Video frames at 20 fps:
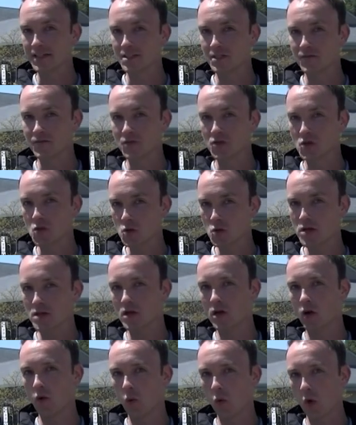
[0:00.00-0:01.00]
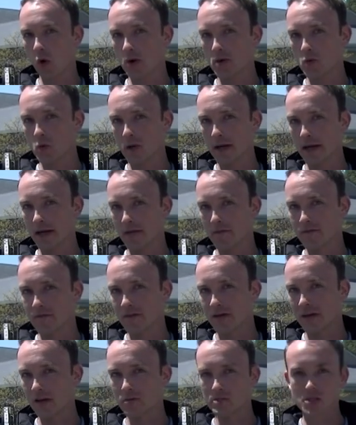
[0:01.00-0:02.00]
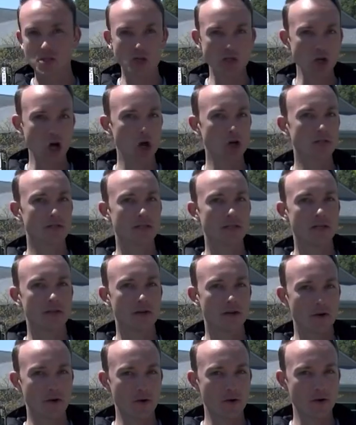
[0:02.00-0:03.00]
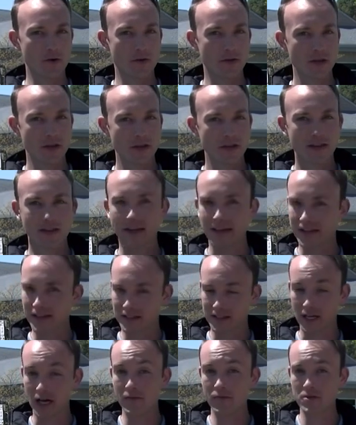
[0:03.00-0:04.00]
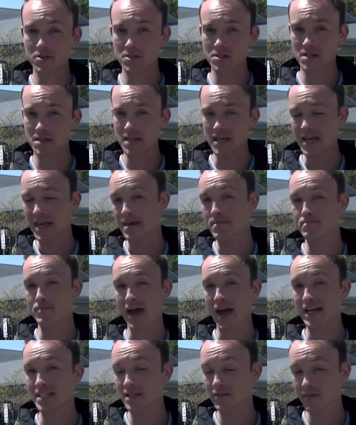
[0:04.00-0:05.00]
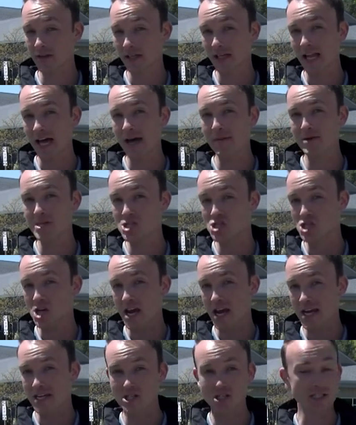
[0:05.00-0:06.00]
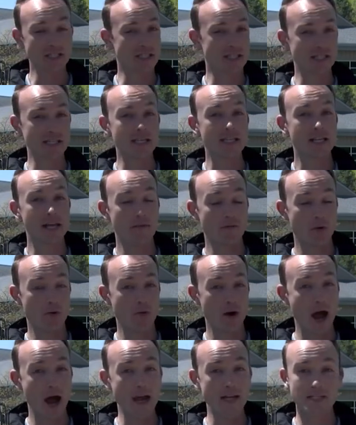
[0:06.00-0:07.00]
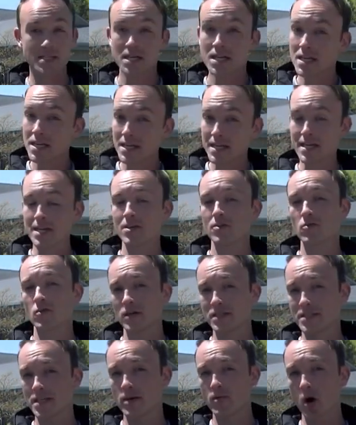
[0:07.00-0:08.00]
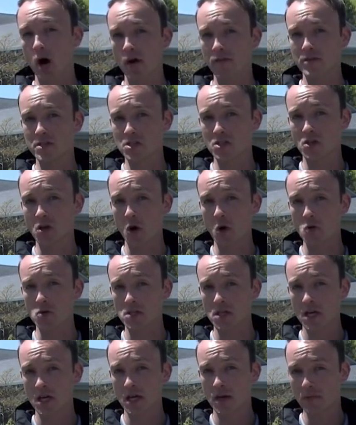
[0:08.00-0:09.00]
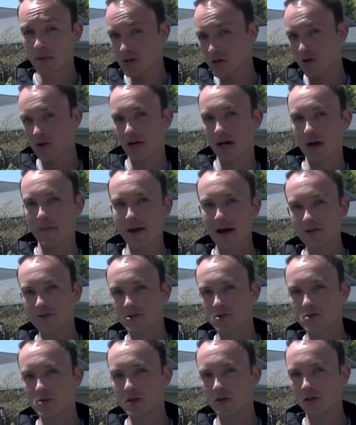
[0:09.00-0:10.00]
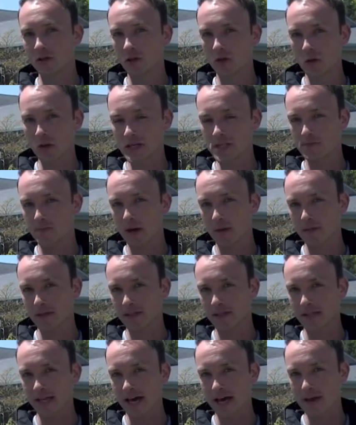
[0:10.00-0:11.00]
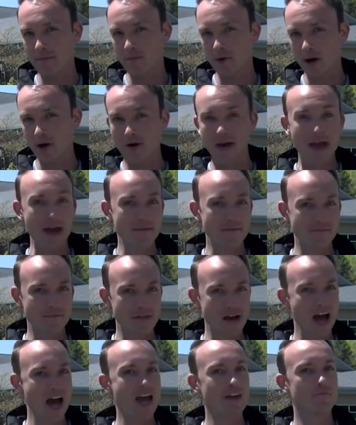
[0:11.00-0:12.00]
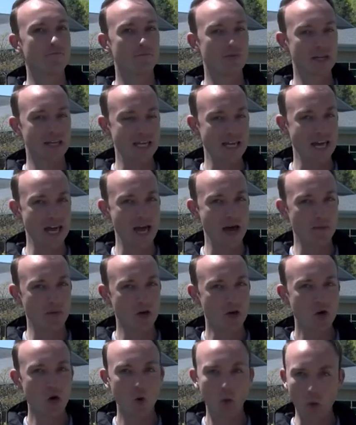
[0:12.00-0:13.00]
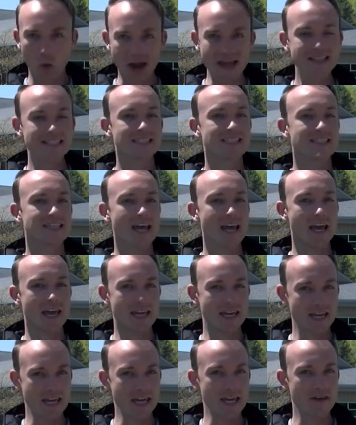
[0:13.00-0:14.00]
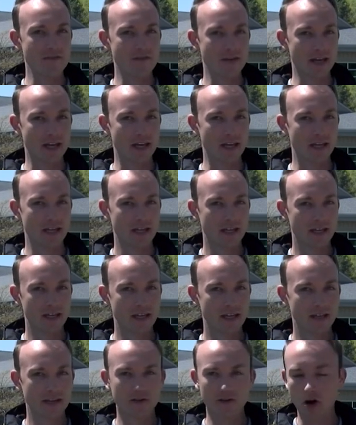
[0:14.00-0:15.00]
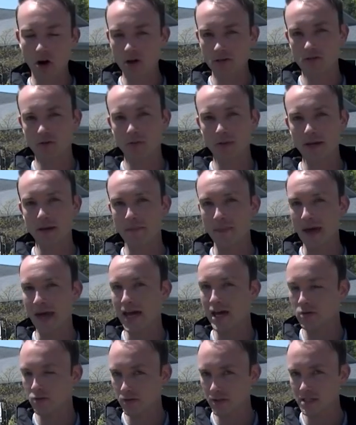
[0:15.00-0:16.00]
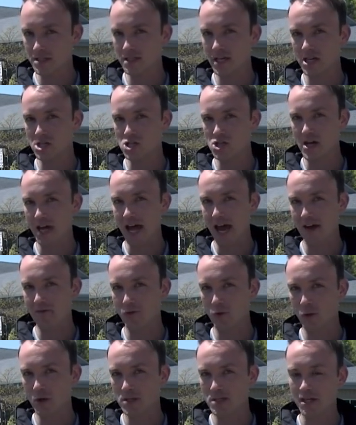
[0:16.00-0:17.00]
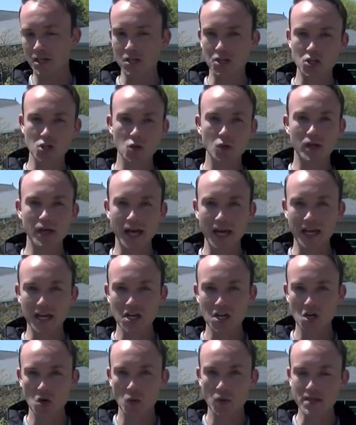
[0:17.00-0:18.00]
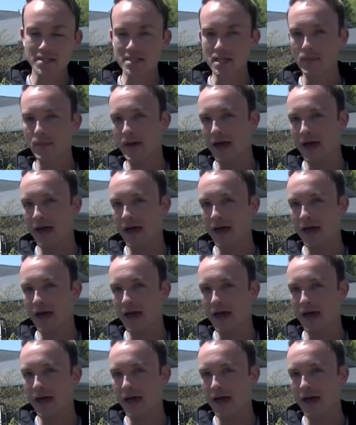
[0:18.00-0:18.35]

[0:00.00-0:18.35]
to view the award-winning film Salted Earth that covers the impacts of climate change and sea level rise here on Delmarva's coast, be sure to come out to the Lewis Public Library at 5 p.m. Wednesday evening. There will also be a panel discussion afterwards and a Q&A with some